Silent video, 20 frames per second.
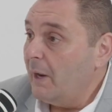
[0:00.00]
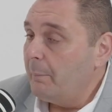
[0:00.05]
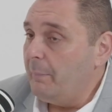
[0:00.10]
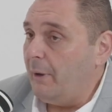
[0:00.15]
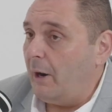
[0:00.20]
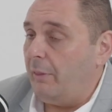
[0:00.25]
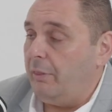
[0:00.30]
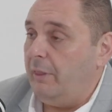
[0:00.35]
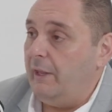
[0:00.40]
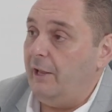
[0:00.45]

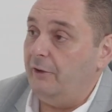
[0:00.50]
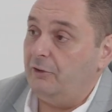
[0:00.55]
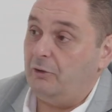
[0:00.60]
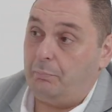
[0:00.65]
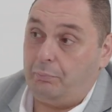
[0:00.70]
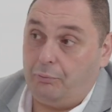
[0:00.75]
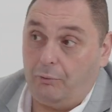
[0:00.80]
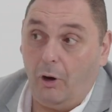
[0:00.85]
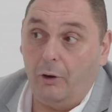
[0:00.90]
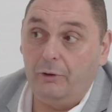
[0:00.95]
But I think as a
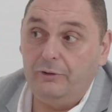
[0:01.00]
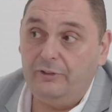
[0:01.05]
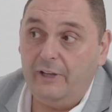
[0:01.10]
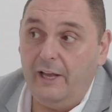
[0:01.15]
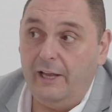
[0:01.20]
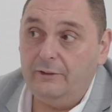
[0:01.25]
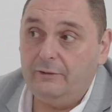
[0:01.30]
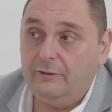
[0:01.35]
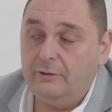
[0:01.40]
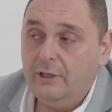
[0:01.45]

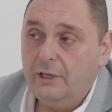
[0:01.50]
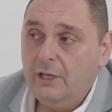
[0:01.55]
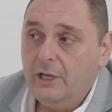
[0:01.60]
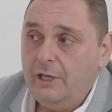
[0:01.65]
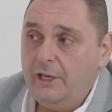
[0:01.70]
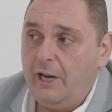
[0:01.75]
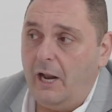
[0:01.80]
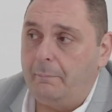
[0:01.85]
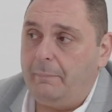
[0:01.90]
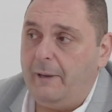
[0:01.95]
process,
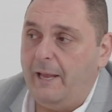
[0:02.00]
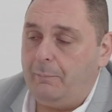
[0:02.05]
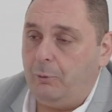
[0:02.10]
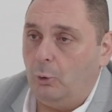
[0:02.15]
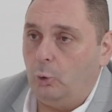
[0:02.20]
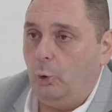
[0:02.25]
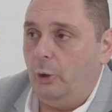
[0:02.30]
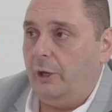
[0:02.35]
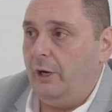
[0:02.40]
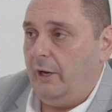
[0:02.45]

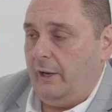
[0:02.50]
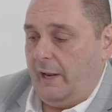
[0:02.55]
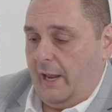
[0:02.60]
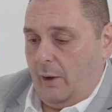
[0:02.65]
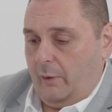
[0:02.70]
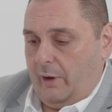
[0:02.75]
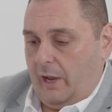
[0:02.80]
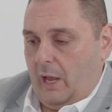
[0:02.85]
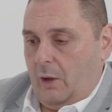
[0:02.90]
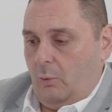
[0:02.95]
people look at it
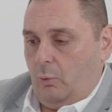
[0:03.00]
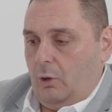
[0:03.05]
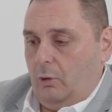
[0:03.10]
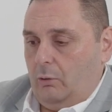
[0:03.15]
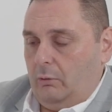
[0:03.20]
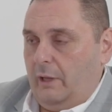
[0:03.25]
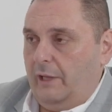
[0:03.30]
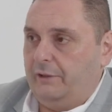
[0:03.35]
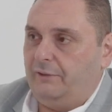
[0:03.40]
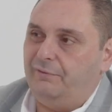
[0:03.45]
now and go,
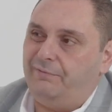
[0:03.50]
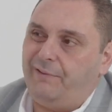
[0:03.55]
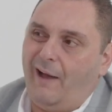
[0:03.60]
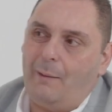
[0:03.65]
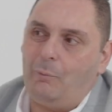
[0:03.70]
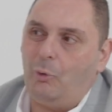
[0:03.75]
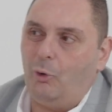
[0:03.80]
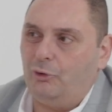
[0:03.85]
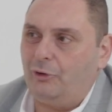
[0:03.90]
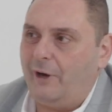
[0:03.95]
well, it's
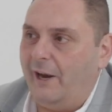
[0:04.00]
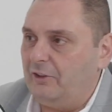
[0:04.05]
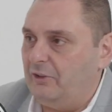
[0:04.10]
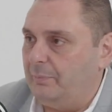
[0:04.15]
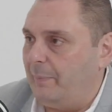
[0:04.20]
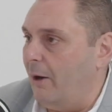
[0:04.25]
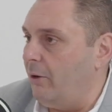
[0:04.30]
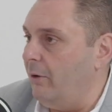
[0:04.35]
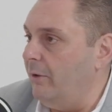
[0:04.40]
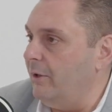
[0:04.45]
far more
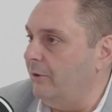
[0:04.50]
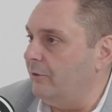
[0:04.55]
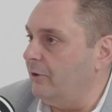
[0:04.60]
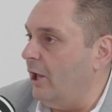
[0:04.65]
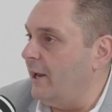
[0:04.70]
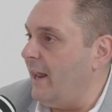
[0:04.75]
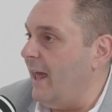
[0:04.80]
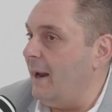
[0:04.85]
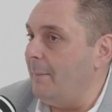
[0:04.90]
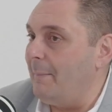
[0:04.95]
transparent. There's
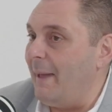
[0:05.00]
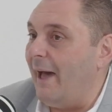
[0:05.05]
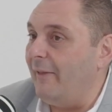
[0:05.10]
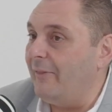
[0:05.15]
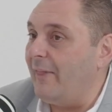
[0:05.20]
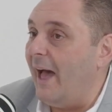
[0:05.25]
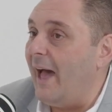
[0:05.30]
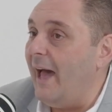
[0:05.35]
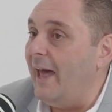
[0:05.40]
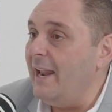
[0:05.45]
no doubt about
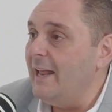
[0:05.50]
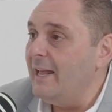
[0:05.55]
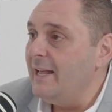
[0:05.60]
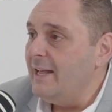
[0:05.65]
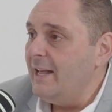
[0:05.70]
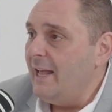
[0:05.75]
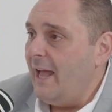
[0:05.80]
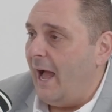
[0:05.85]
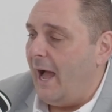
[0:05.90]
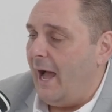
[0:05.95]
that.
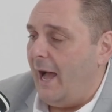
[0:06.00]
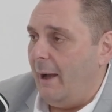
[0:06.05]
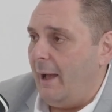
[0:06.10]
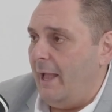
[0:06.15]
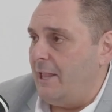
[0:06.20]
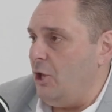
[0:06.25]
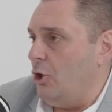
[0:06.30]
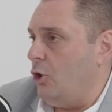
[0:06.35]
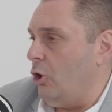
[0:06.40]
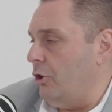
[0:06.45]

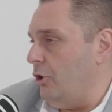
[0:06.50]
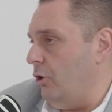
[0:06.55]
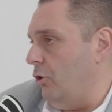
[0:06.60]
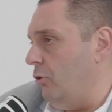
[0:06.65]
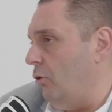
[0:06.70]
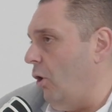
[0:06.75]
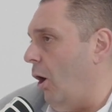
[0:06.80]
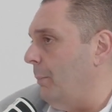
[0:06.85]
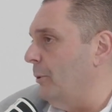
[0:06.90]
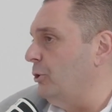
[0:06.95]
And you've got
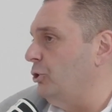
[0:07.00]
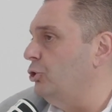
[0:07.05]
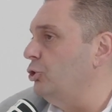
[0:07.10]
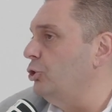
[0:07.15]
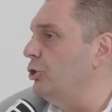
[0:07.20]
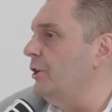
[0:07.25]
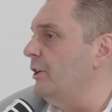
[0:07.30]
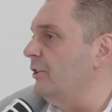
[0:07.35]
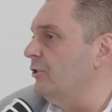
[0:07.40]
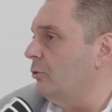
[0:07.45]
your
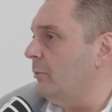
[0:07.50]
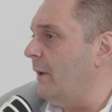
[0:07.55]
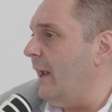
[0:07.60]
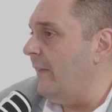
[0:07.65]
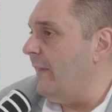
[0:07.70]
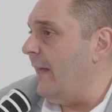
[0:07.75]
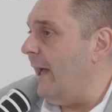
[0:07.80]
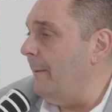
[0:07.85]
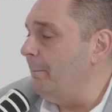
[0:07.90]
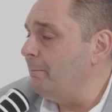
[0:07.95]
opportunities
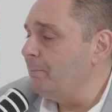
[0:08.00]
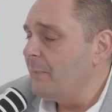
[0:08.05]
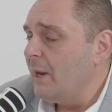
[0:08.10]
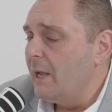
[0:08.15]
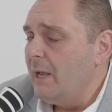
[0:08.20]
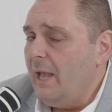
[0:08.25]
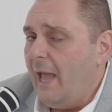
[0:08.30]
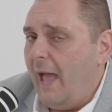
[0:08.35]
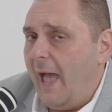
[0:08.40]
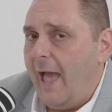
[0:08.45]
around that.
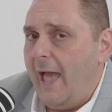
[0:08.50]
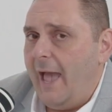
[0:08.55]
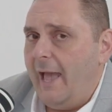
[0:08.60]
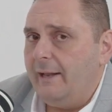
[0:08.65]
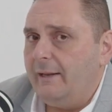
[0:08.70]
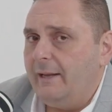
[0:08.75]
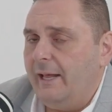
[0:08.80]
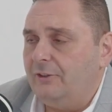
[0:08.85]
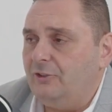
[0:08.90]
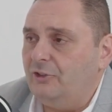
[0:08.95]

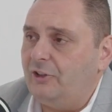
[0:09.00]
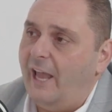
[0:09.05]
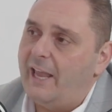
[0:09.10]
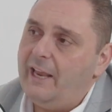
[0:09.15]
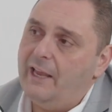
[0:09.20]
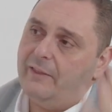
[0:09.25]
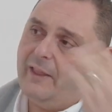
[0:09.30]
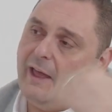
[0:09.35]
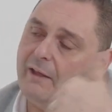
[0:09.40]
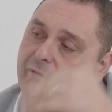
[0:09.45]
And it's
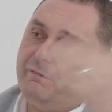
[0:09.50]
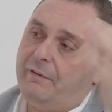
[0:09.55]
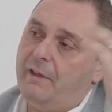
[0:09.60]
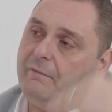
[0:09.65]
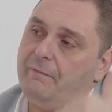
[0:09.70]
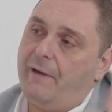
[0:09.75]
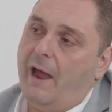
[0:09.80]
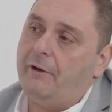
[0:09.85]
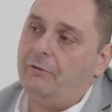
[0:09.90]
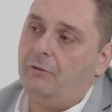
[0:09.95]
taken that fear
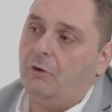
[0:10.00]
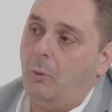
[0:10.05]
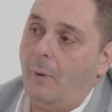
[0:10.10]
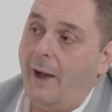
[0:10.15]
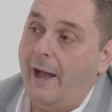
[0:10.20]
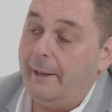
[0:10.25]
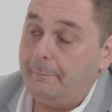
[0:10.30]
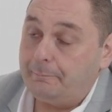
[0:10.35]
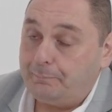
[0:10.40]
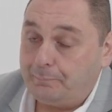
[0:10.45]
factor away.